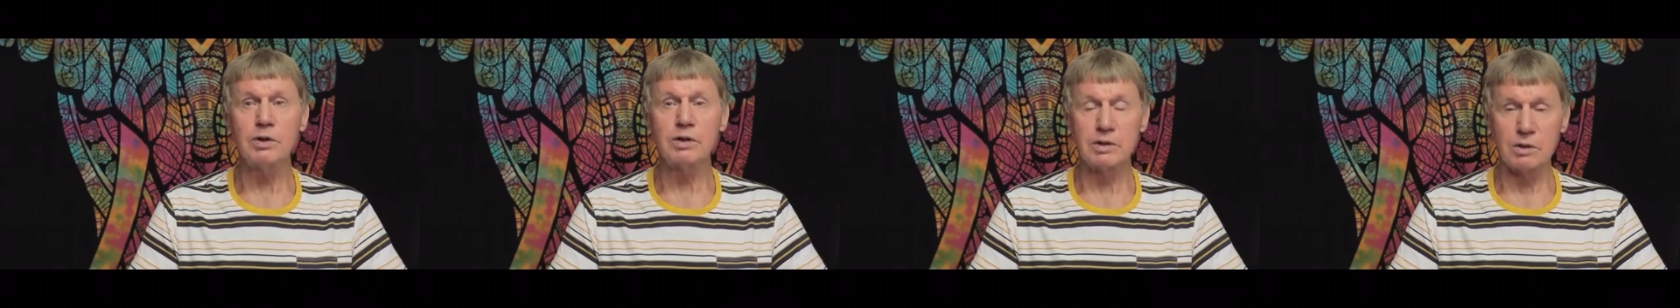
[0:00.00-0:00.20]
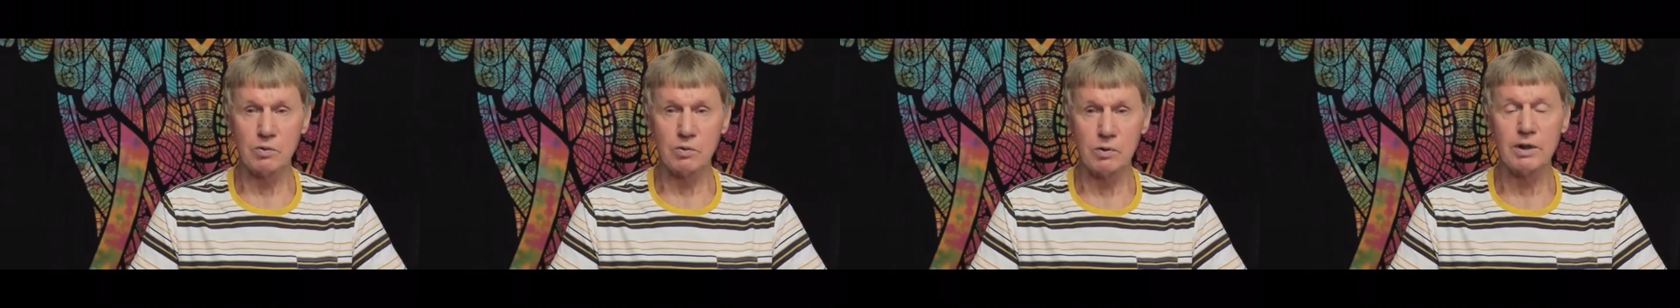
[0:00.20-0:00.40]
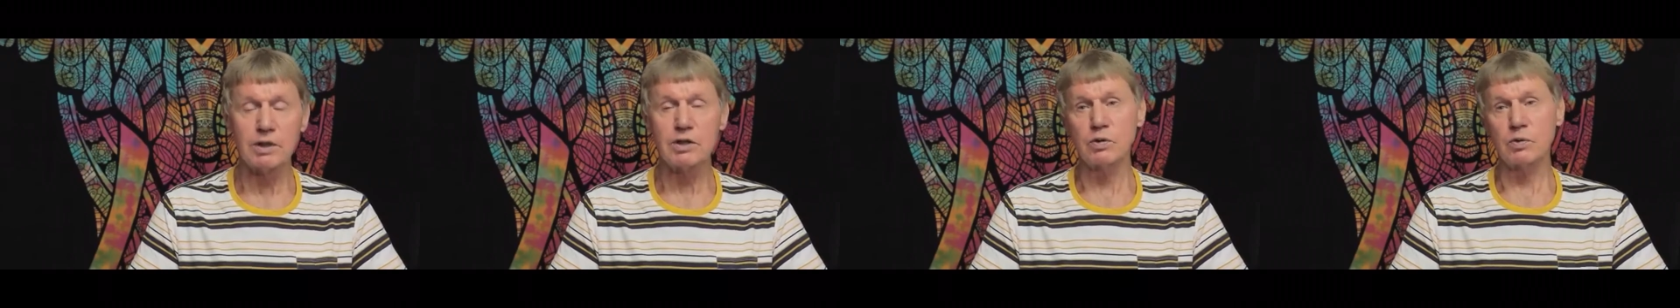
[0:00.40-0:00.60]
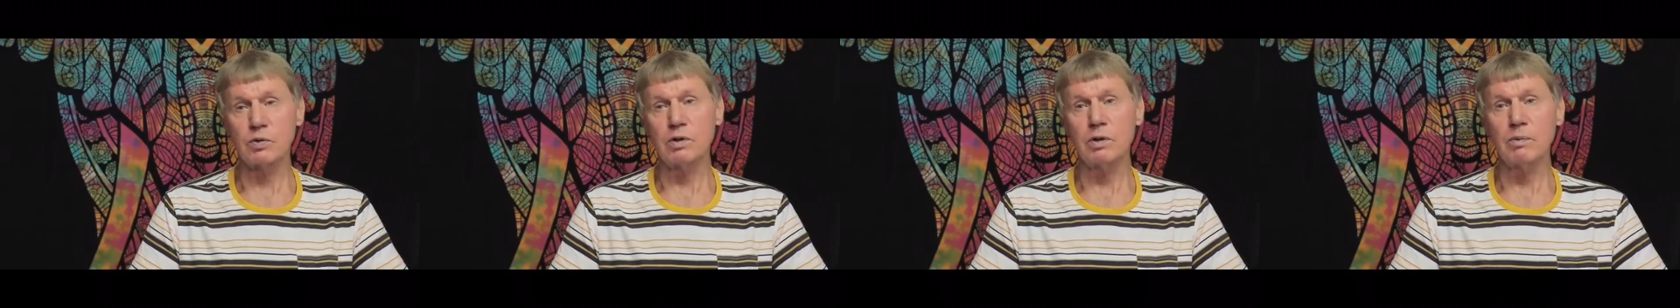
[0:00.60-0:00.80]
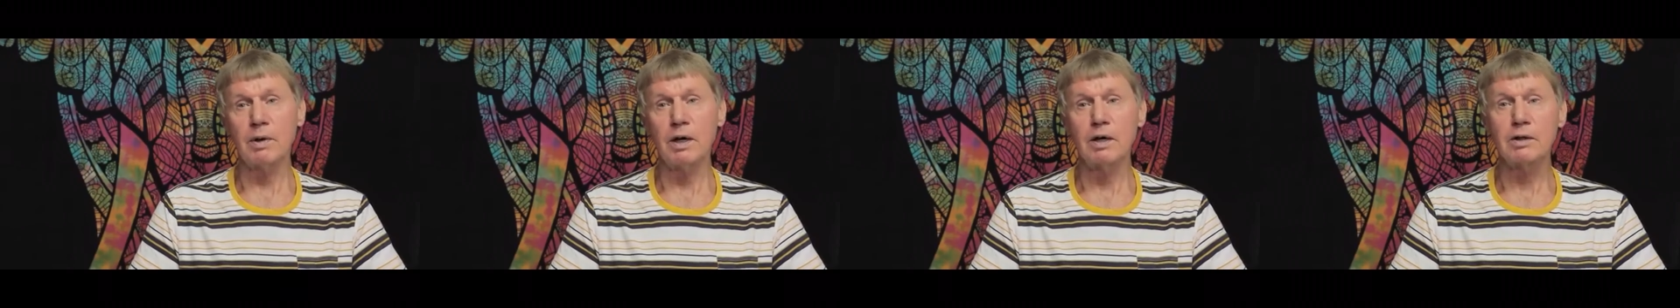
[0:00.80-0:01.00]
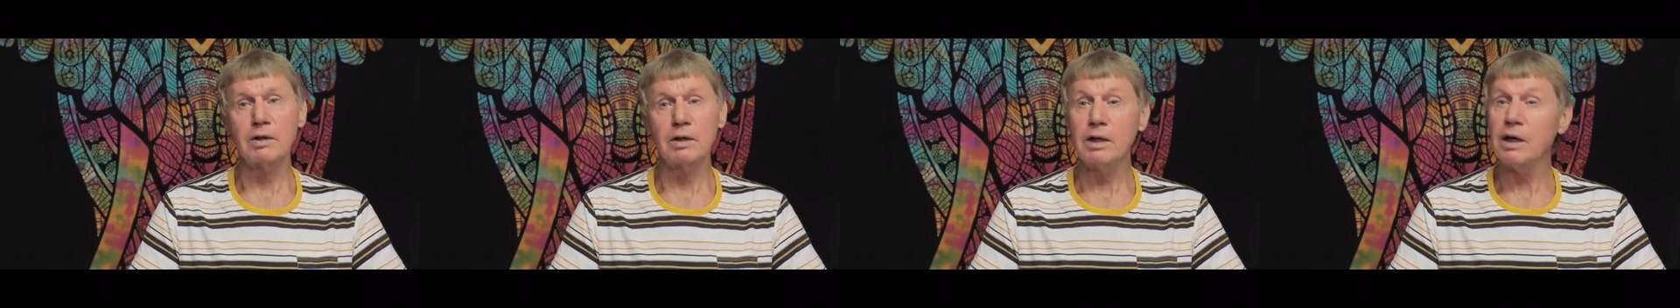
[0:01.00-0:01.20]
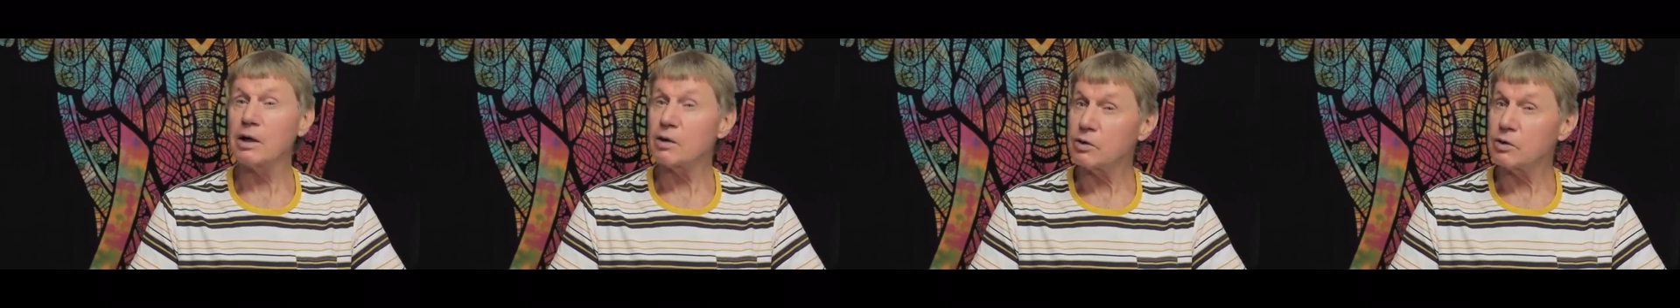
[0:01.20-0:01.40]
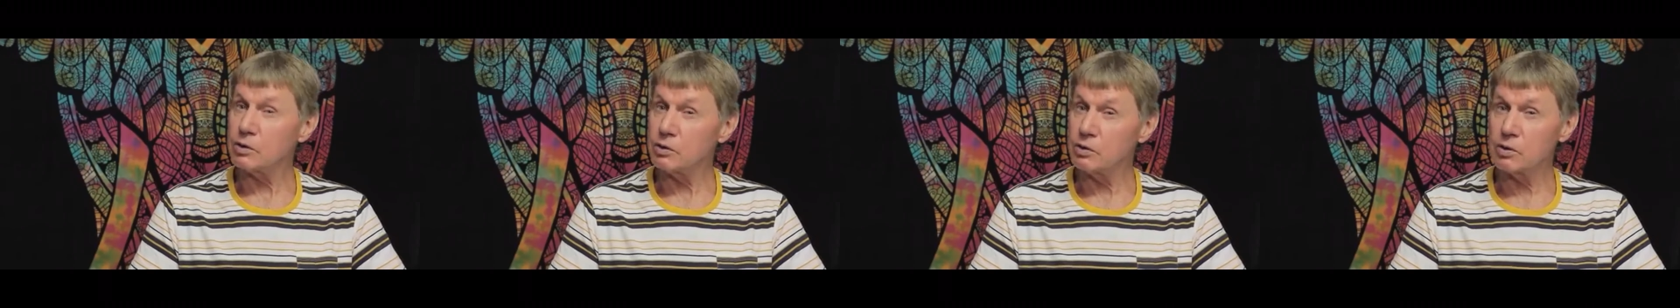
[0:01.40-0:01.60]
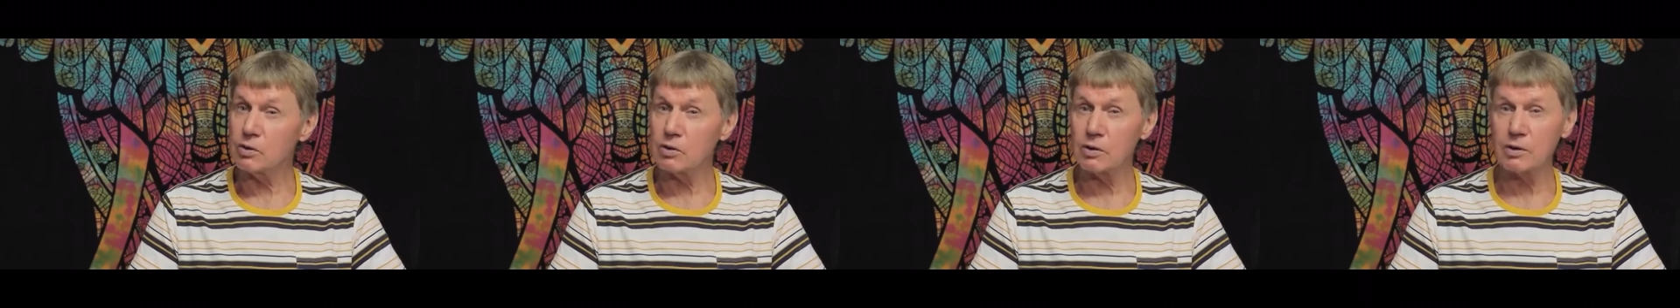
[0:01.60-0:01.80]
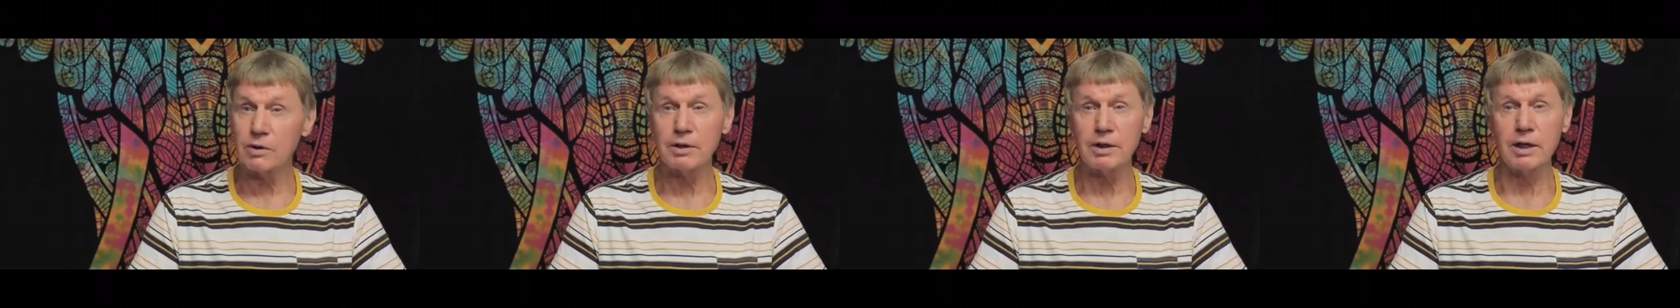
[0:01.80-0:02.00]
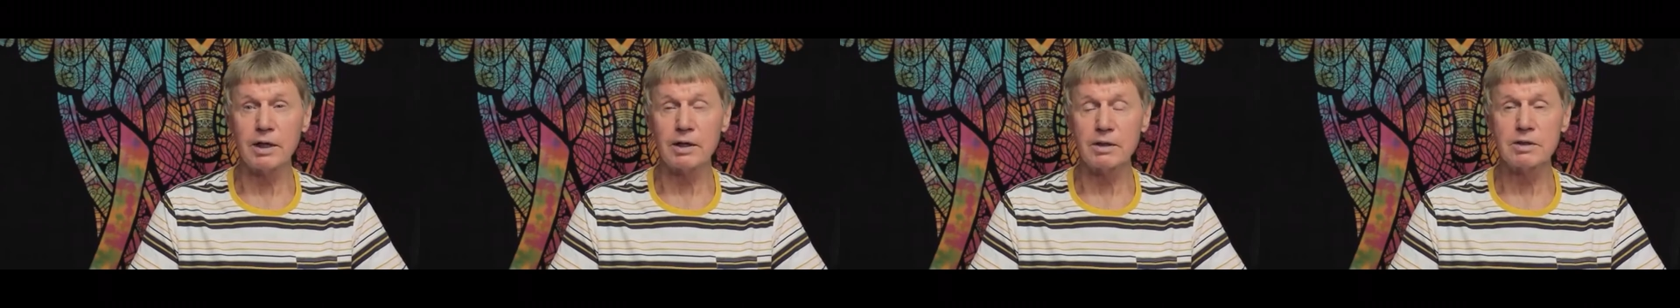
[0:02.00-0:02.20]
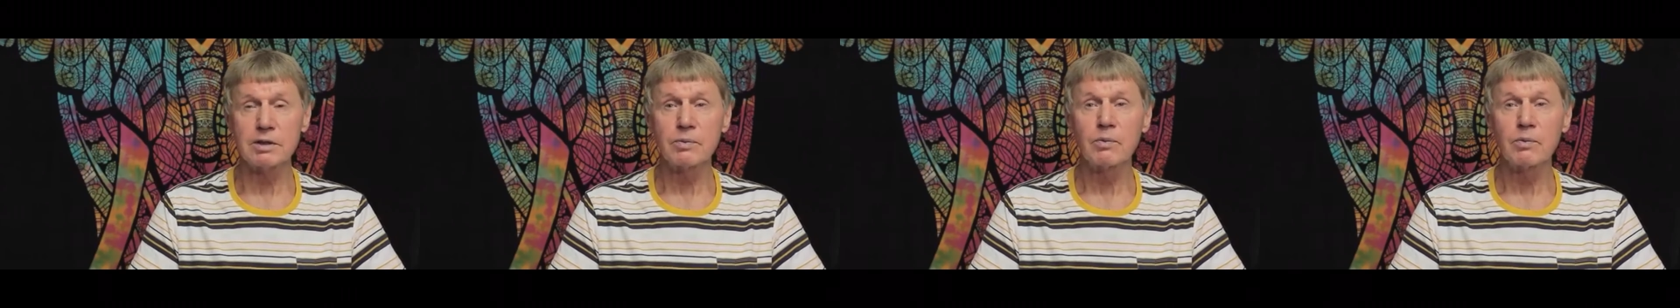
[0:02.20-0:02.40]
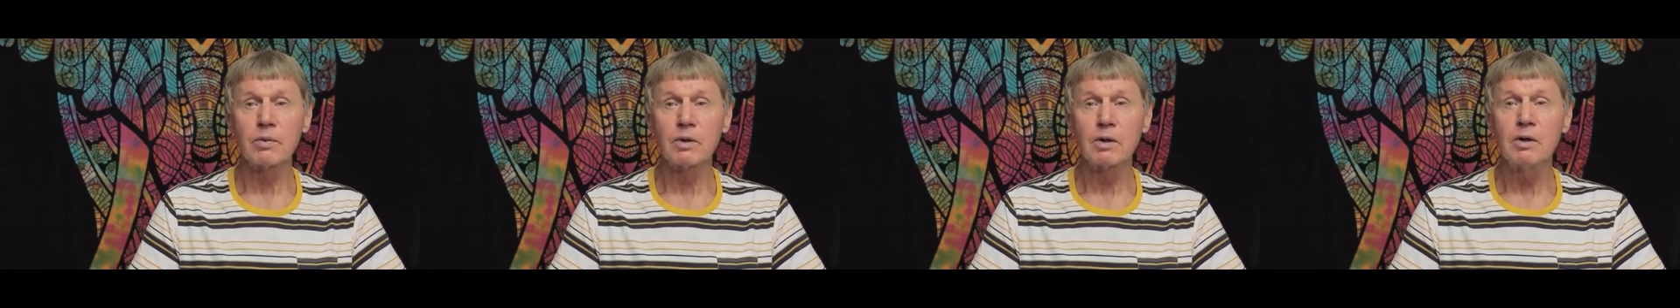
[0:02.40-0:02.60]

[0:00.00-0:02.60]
works and what it's all about and how to do contracts